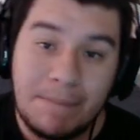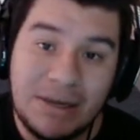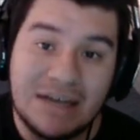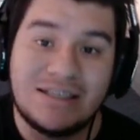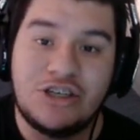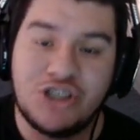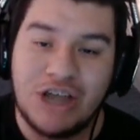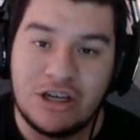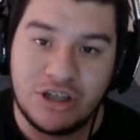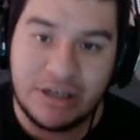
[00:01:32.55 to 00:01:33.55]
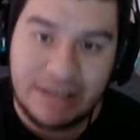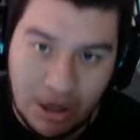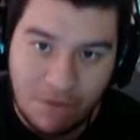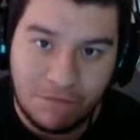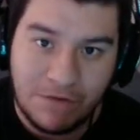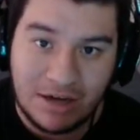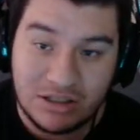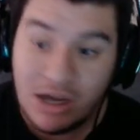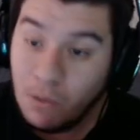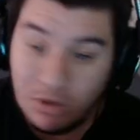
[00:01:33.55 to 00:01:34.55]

because they change the gear effects,